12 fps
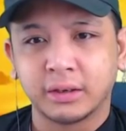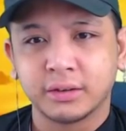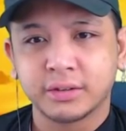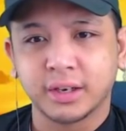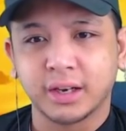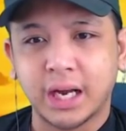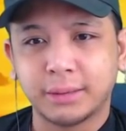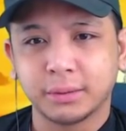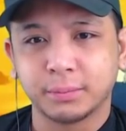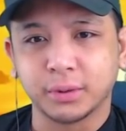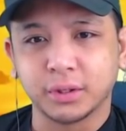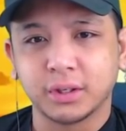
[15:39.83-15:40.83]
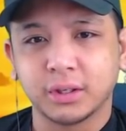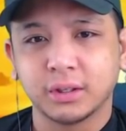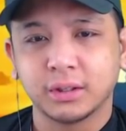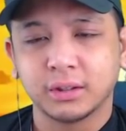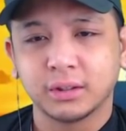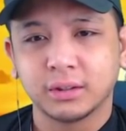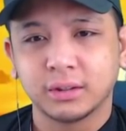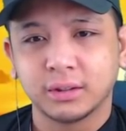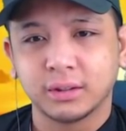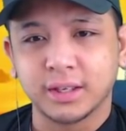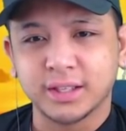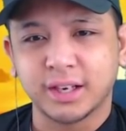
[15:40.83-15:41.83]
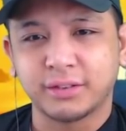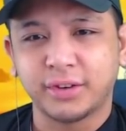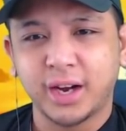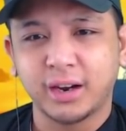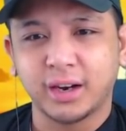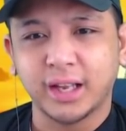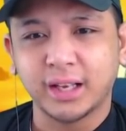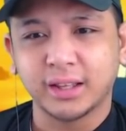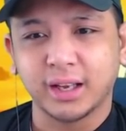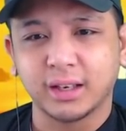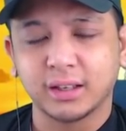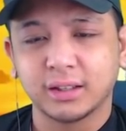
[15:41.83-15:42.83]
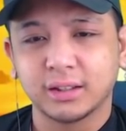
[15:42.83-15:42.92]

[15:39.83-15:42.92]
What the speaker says: Looks like a comic book. That's kind of fire, I like that.